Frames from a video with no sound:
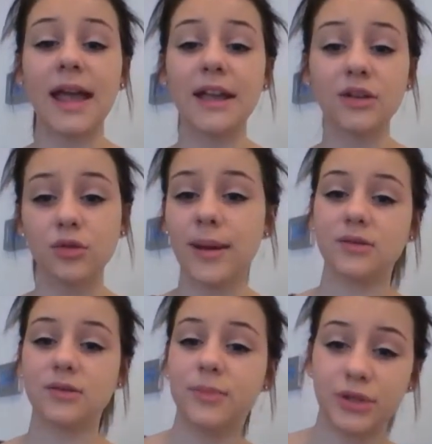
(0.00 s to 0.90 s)

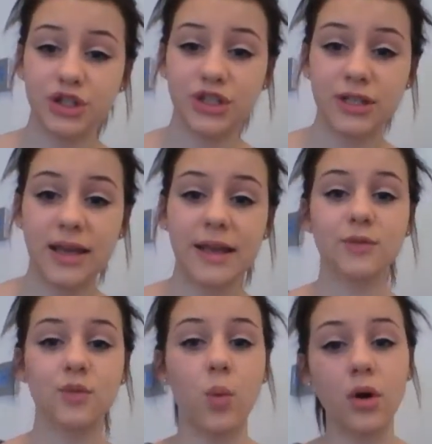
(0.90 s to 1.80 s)
Incremental budgeting
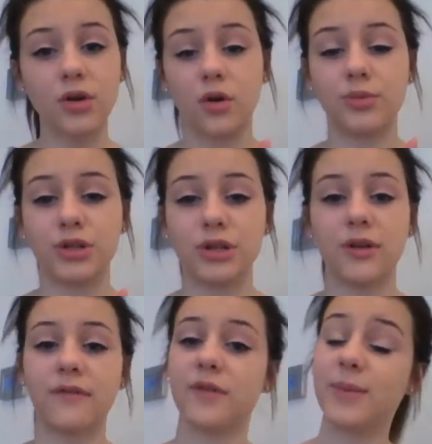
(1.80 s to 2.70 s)
is one
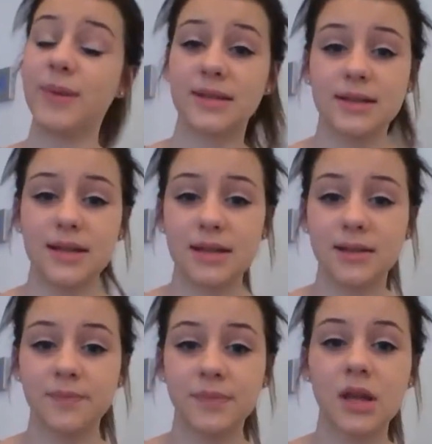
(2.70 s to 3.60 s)
option for
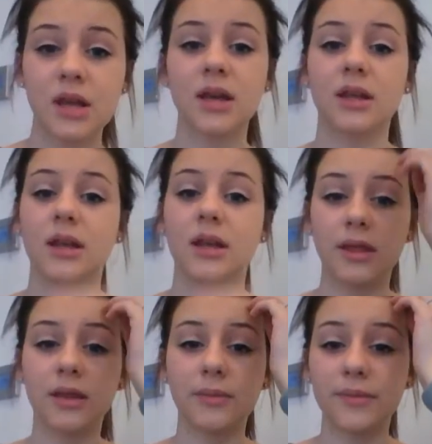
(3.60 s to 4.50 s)
businesses.
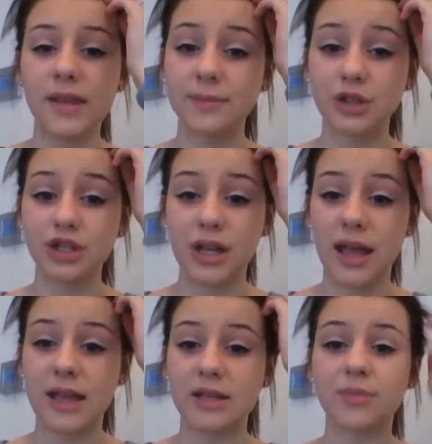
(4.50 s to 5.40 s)
This
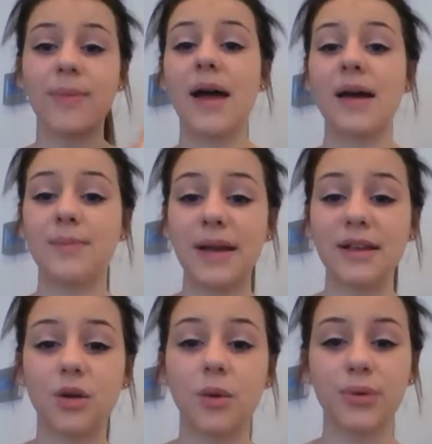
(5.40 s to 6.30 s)
budget is prepared
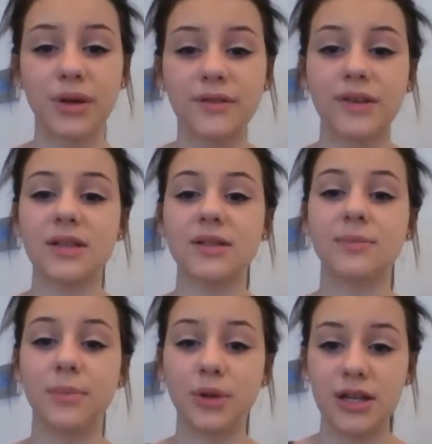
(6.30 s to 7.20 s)
based on previous
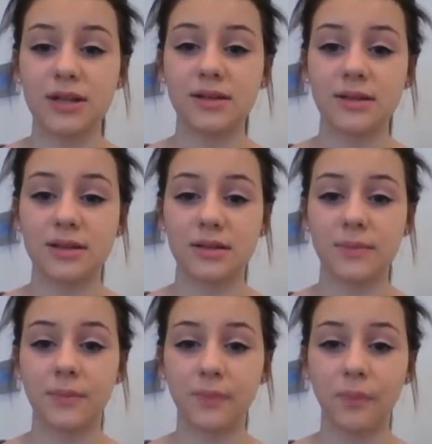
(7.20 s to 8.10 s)
budgets
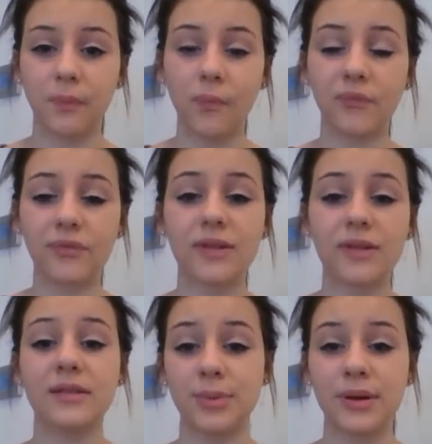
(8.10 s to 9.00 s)

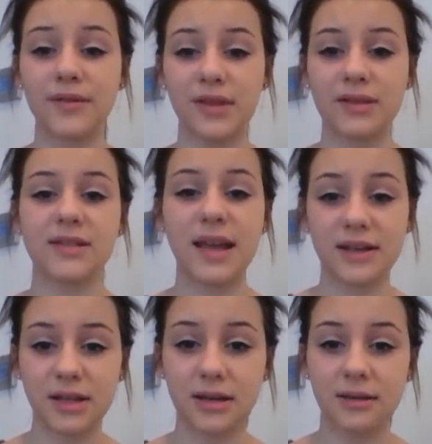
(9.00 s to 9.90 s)
and the previous
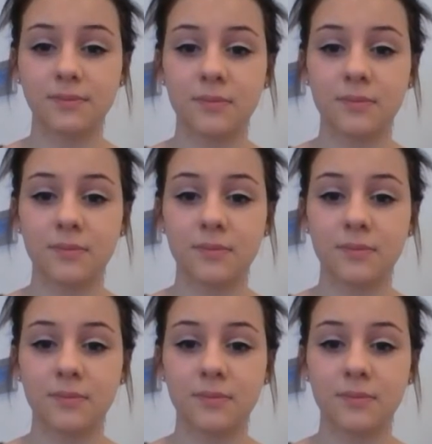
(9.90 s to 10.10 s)
data,